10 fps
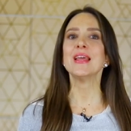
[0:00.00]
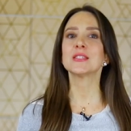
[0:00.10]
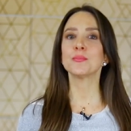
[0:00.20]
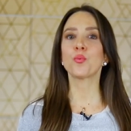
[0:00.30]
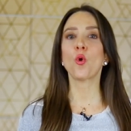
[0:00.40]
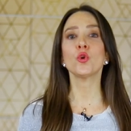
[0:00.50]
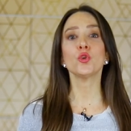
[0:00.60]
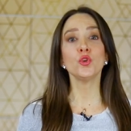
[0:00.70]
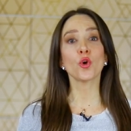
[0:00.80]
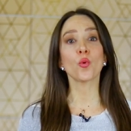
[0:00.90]
It's
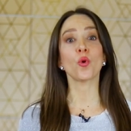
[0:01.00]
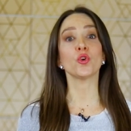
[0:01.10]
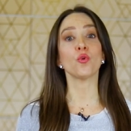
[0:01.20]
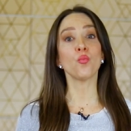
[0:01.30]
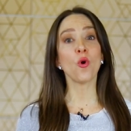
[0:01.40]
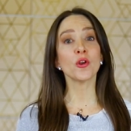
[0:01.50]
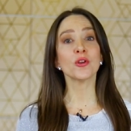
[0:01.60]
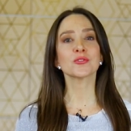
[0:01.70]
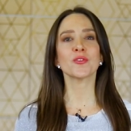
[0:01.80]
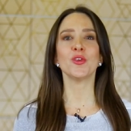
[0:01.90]
important you know what you
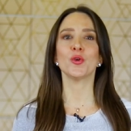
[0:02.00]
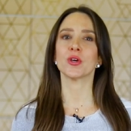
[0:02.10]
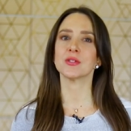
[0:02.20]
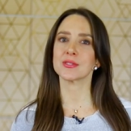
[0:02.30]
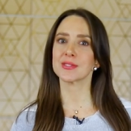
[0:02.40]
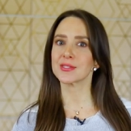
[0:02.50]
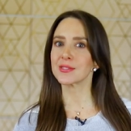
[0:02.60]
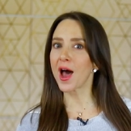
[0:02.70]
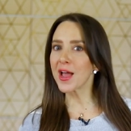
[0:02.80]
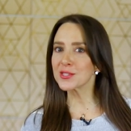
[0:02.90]
want so that you can
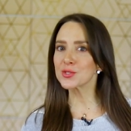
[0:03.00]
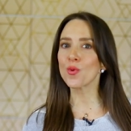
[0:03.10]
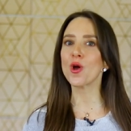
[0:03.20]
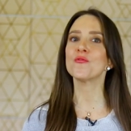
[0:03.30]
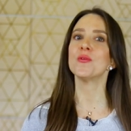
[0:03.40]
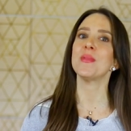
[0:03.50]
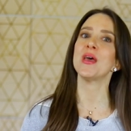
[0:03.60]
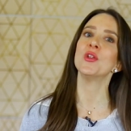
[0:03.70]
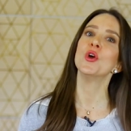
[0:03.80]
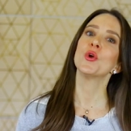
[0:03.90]
side the
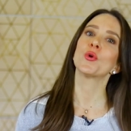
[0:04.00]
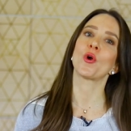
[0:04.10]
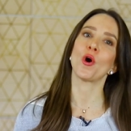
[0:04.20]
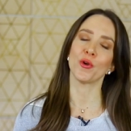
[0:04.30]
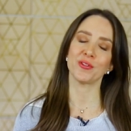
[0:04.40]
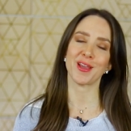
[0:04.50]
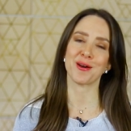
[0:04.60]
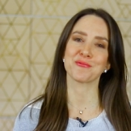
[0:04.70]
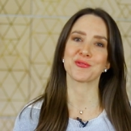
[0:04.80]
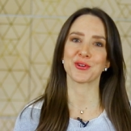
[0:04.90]
men who are only
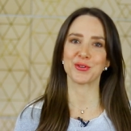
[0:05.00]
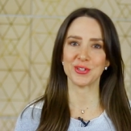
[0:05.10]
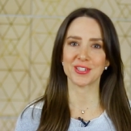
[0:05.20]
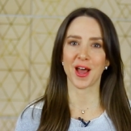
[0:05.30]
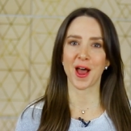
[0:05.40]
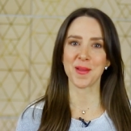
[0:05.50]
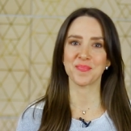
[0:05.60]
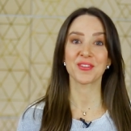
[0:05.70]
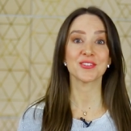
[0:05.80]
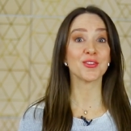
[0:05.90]
up for a good
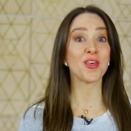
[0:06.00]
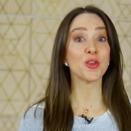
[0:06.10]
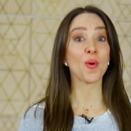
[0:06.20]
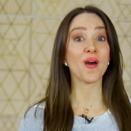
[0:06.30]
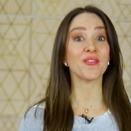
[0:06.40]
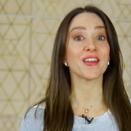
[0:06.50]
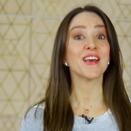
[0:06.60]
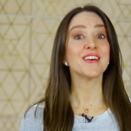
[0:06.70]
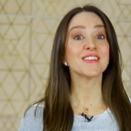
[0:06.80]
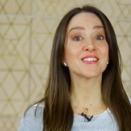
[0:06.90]
time. So there you have it
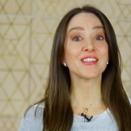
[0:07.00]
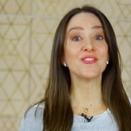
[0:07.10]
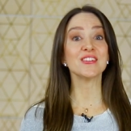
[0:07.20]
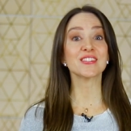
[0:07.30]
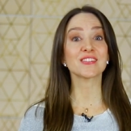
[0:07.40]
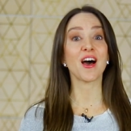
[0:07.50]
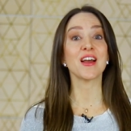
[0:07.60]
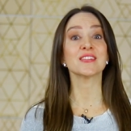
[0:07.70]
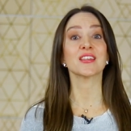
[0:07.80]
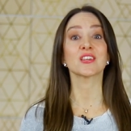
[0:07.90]
seven
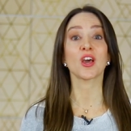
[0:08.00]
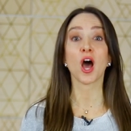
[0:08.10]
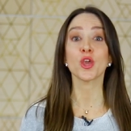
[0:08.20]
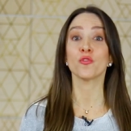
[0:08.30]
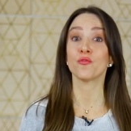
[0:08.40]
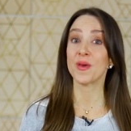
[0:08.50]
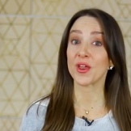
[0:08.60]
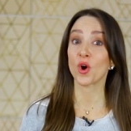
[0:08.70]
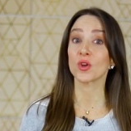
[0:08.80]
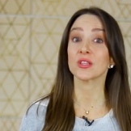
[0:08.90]
signs the guy you've
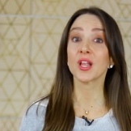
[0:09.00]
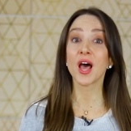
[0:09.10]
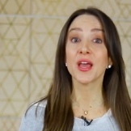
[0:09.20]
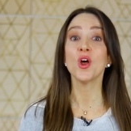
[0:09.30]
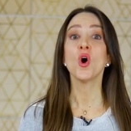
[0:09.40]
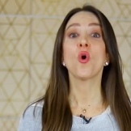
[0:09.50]
met online